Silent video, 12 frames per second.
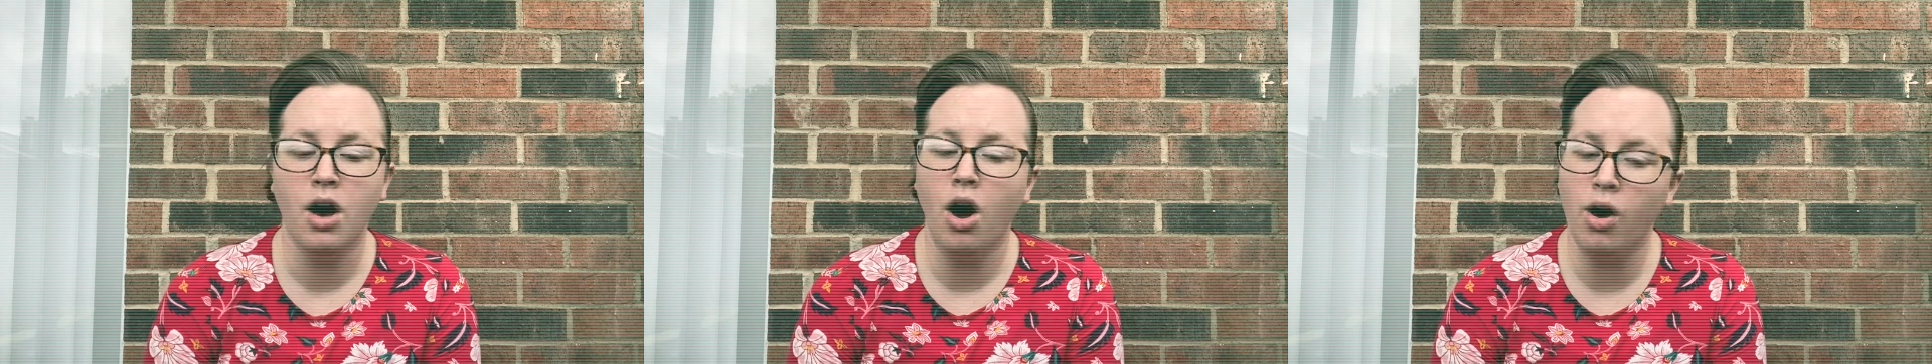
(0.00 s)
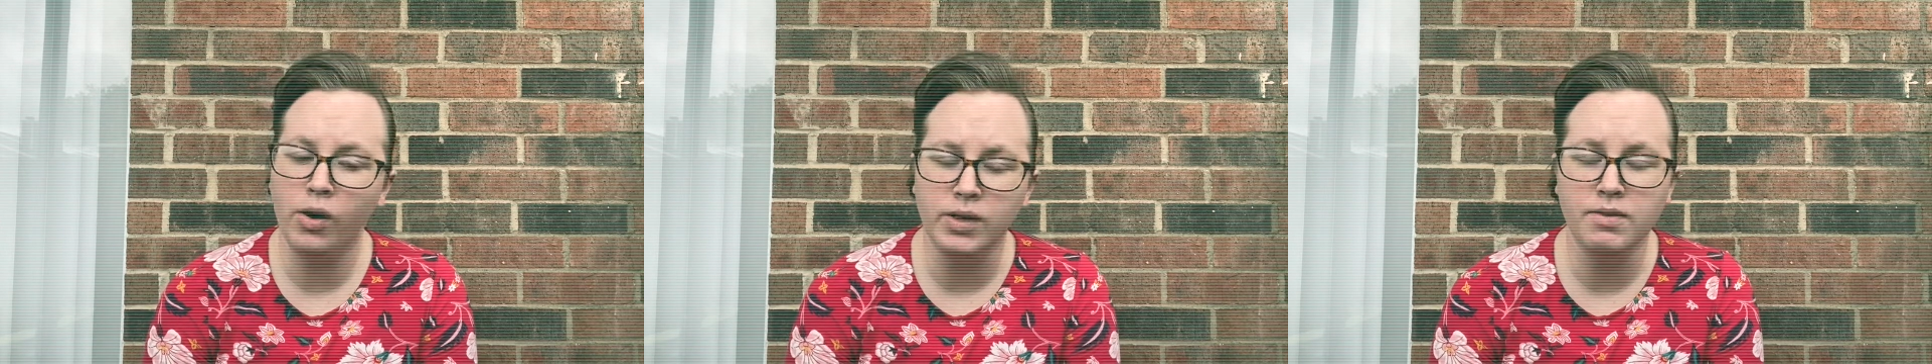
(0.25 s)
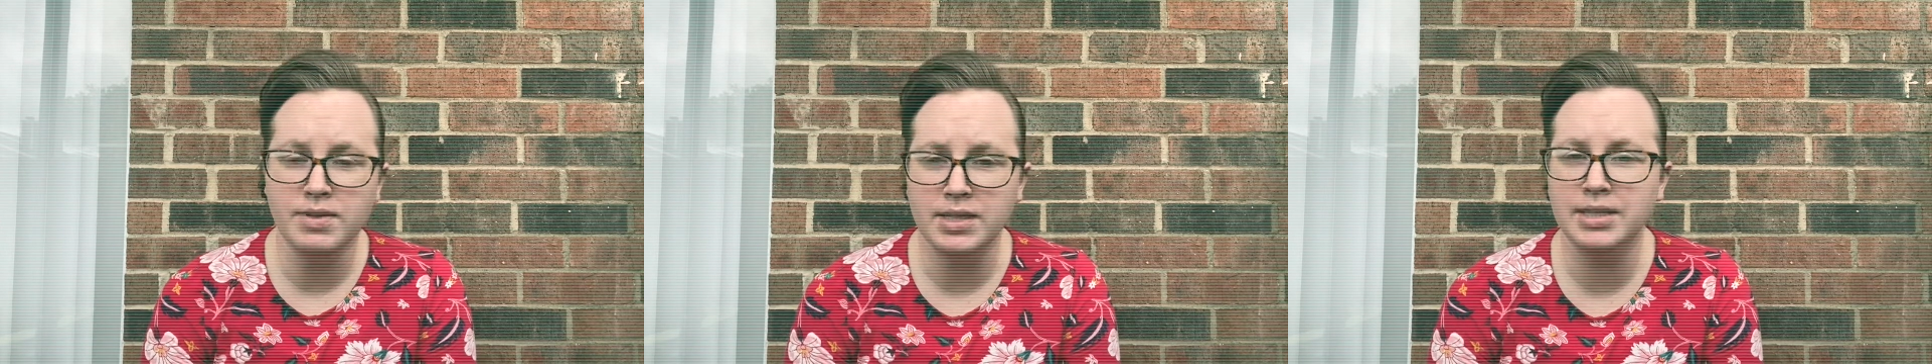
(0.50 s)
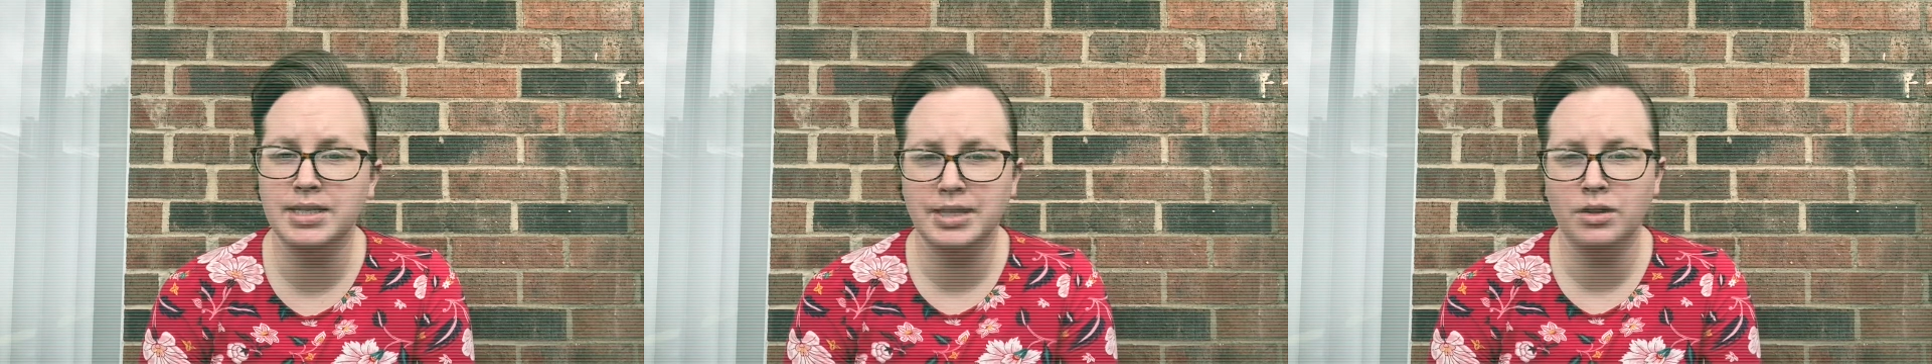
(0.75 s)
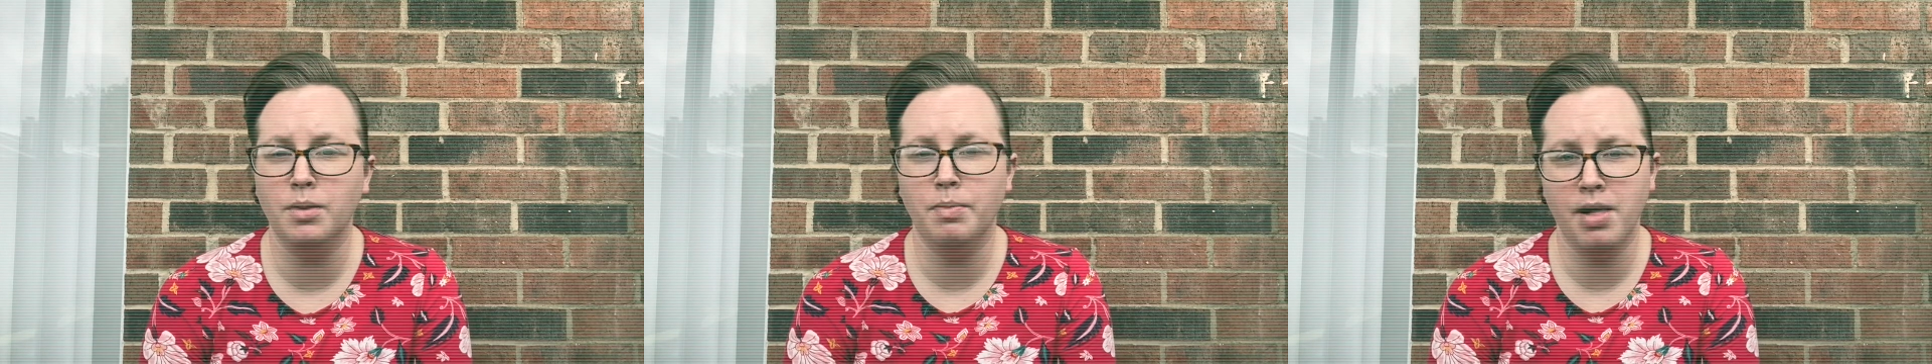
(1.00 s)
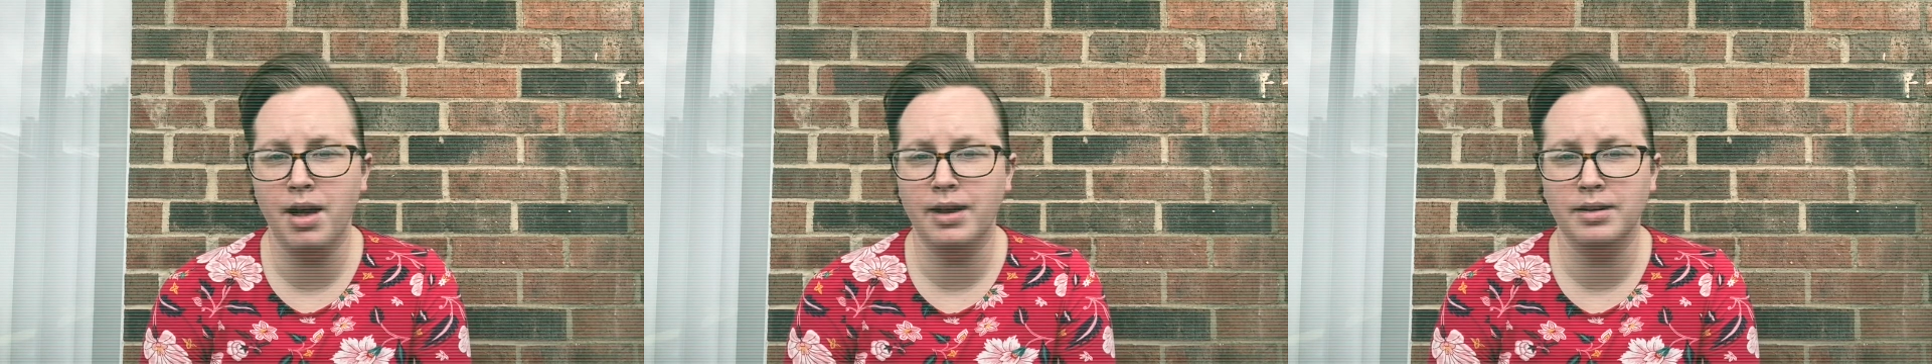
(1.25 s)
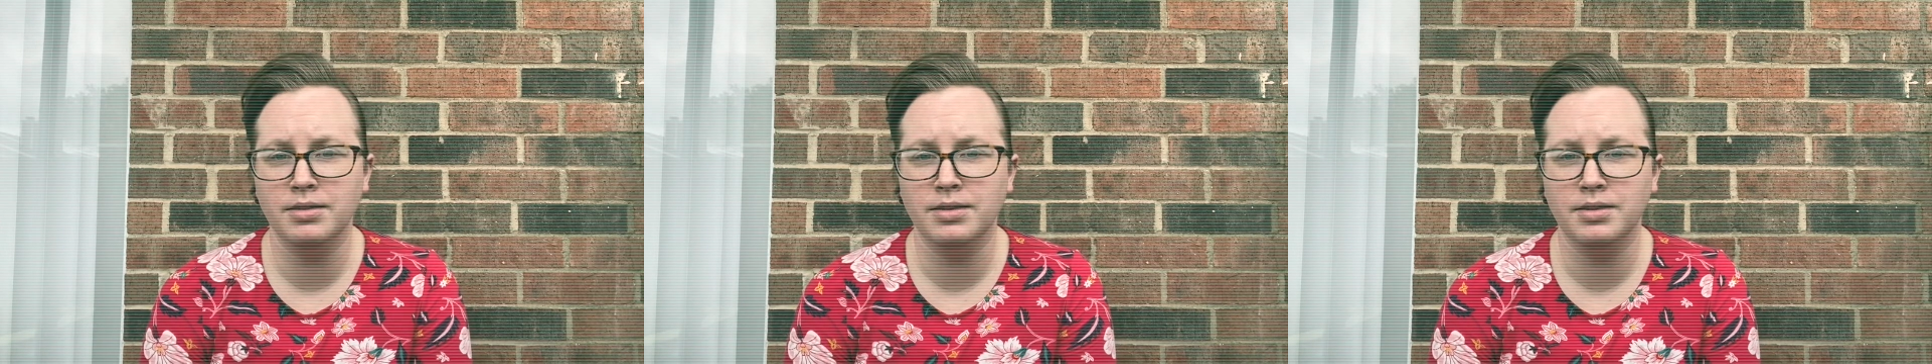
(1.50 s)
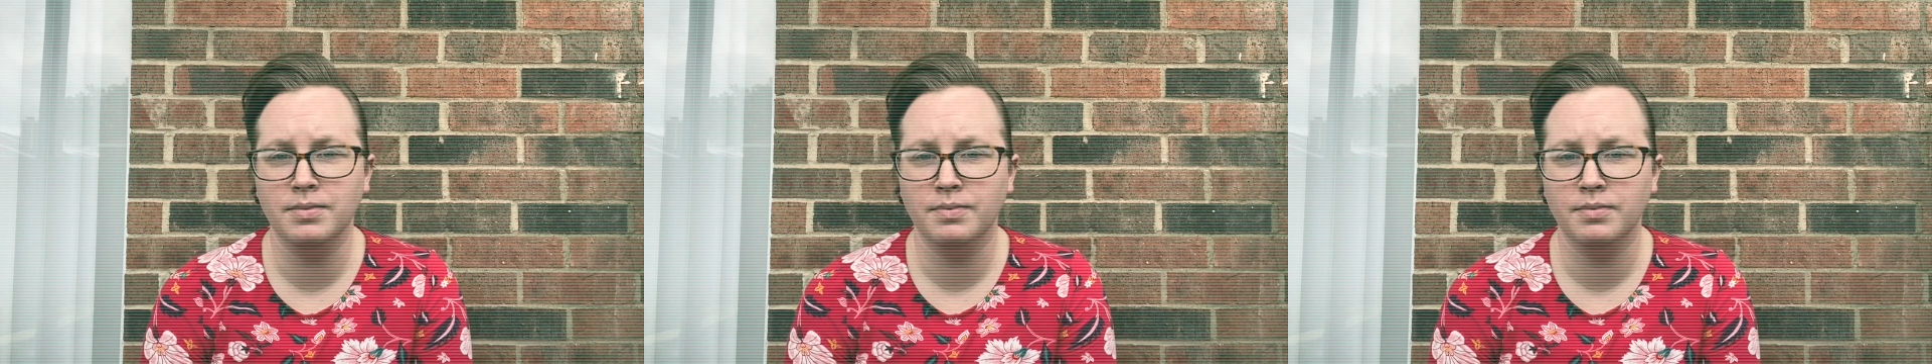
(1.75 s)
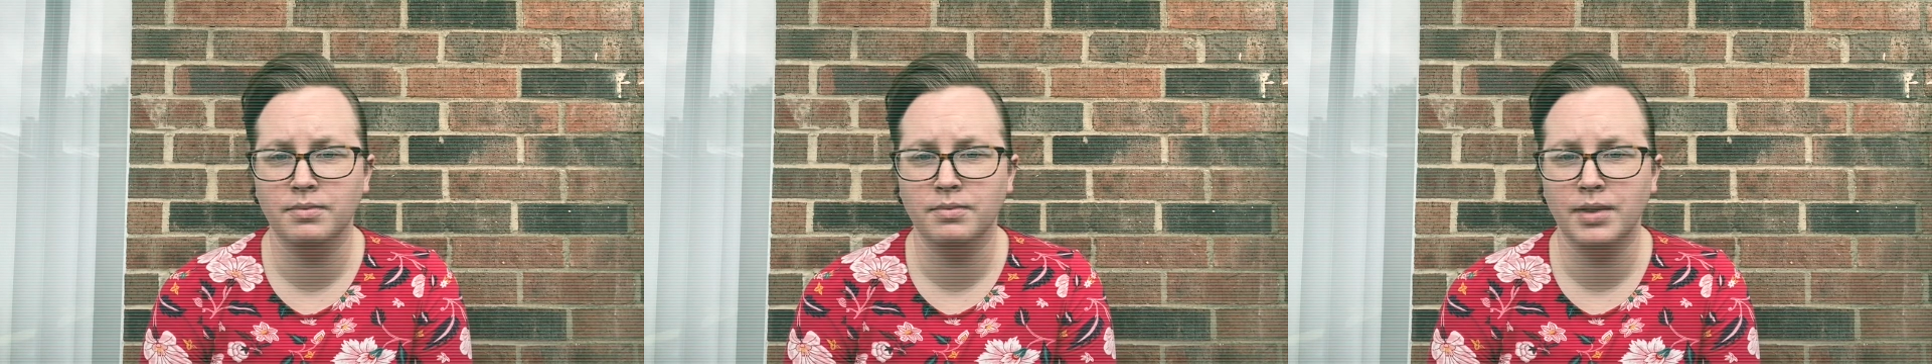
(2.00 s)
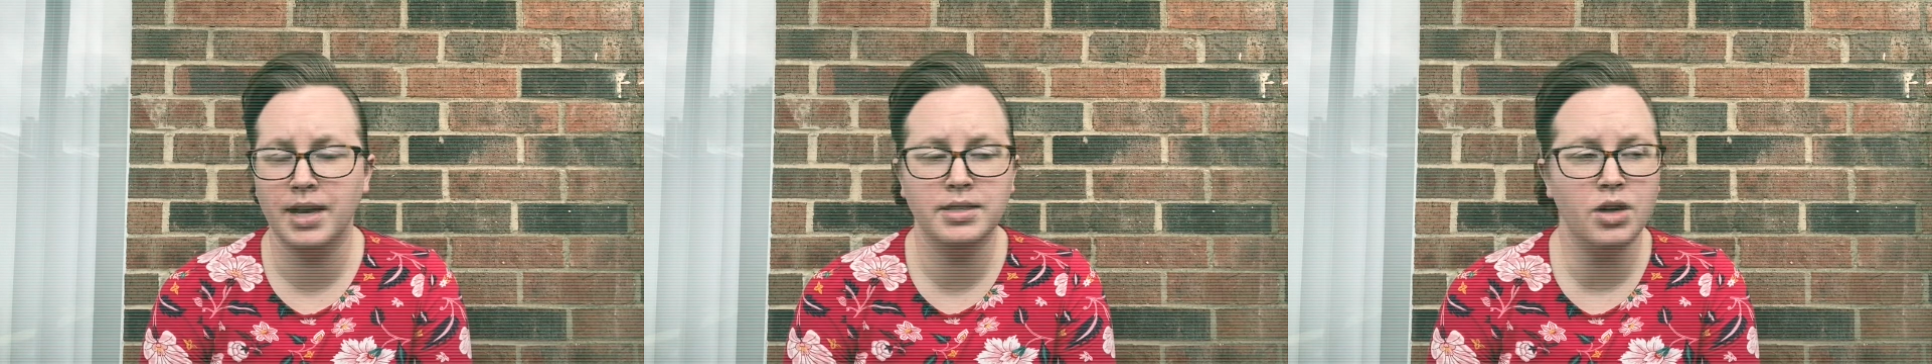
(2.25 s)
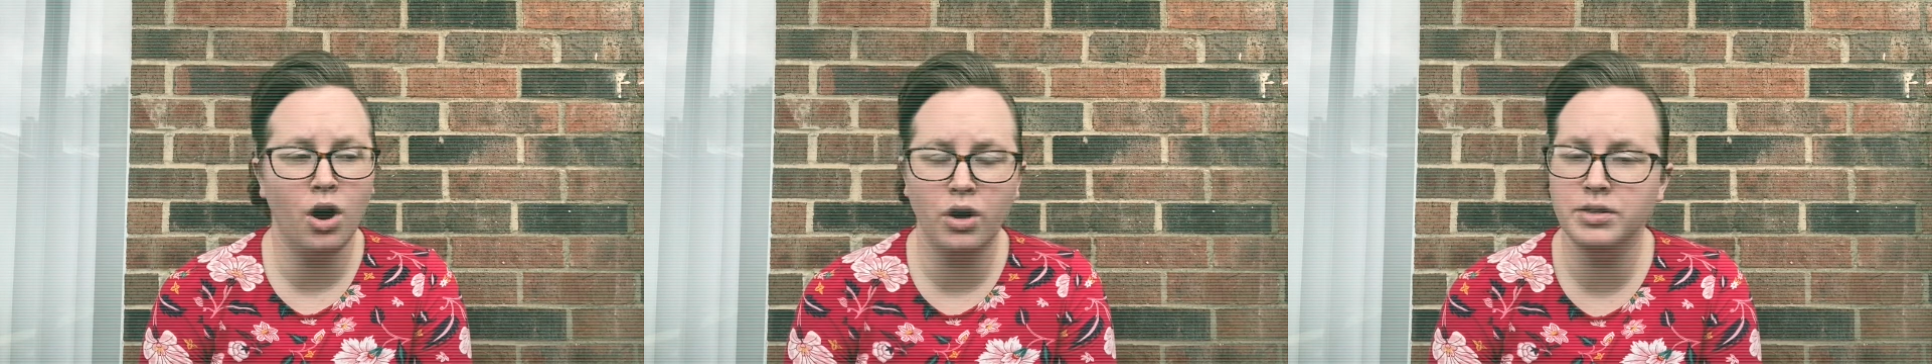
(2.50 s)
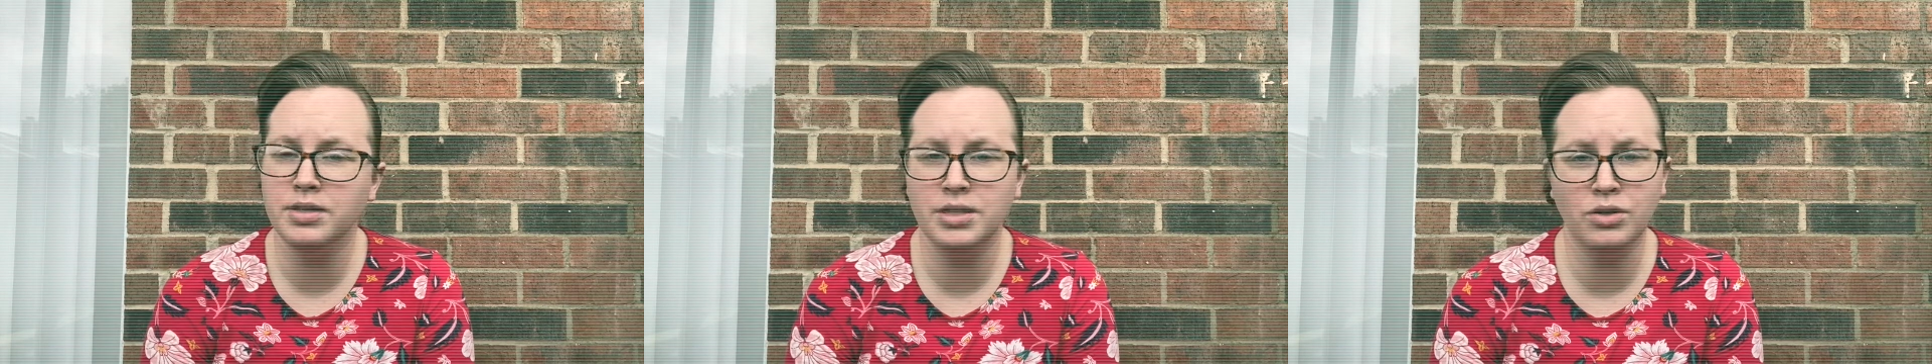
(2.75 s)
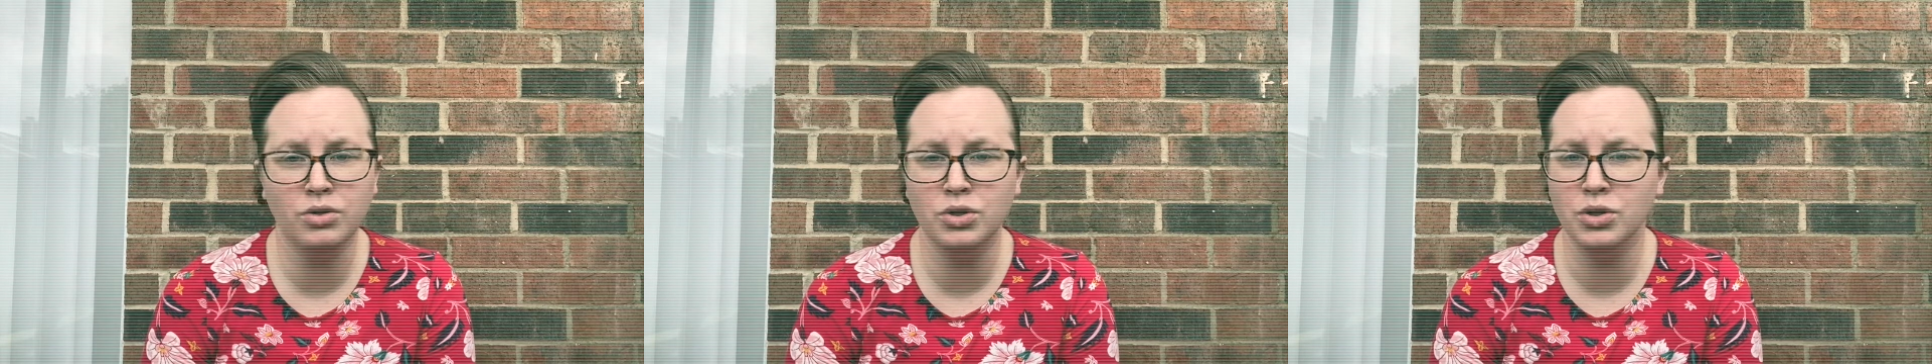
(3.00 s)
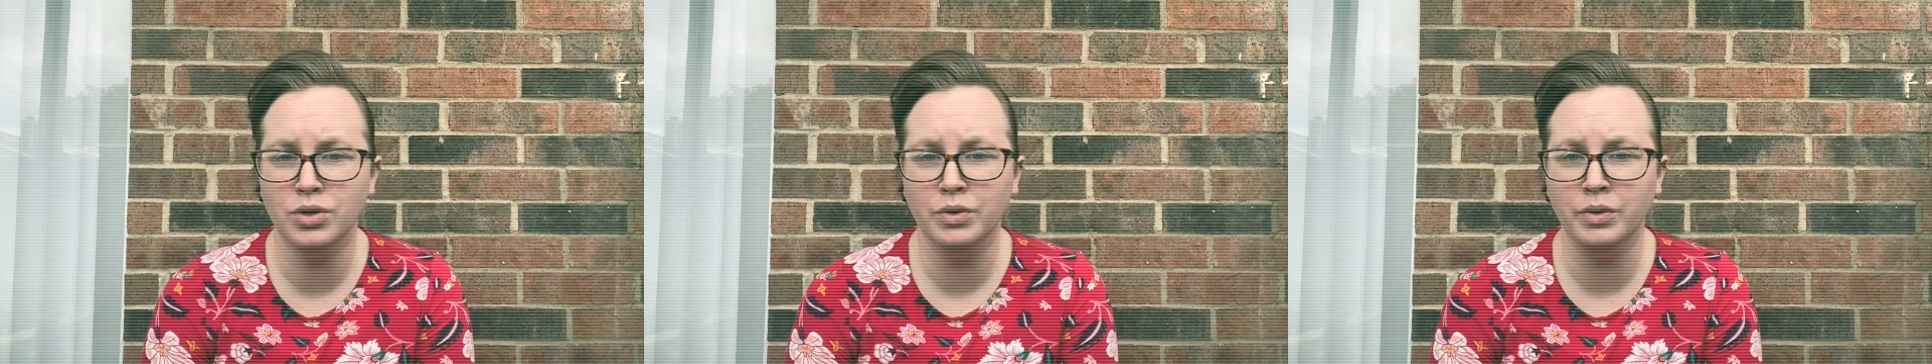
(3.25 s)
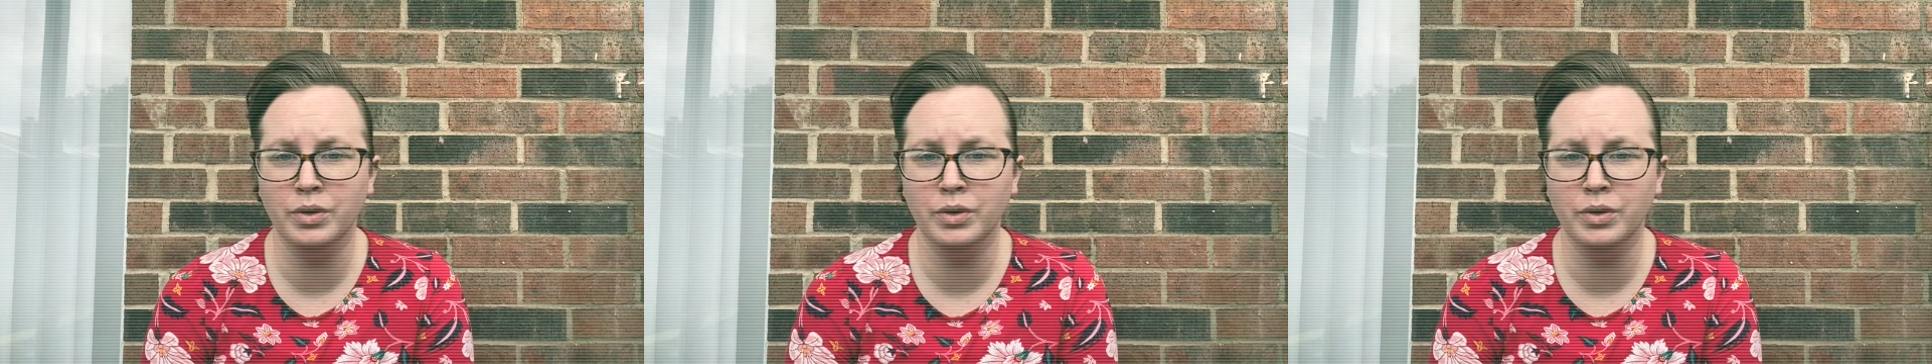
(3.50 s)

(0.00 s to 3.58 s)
all of this still applies. It's all still true.